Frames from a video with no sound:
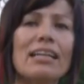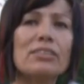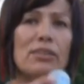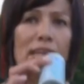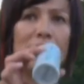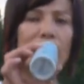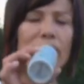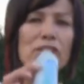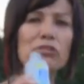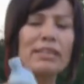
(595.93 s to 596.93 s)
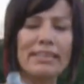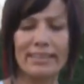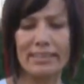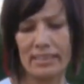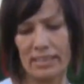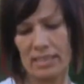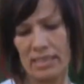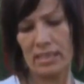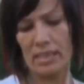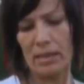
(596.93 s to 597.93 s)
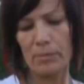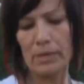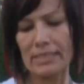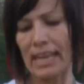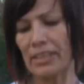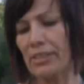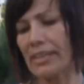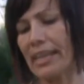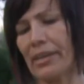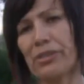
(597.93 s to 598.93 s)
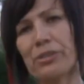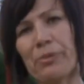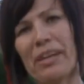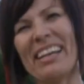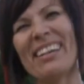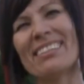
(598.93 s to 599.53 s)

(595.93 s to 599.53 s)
And so they and so they drink it, but it's actually hairspray.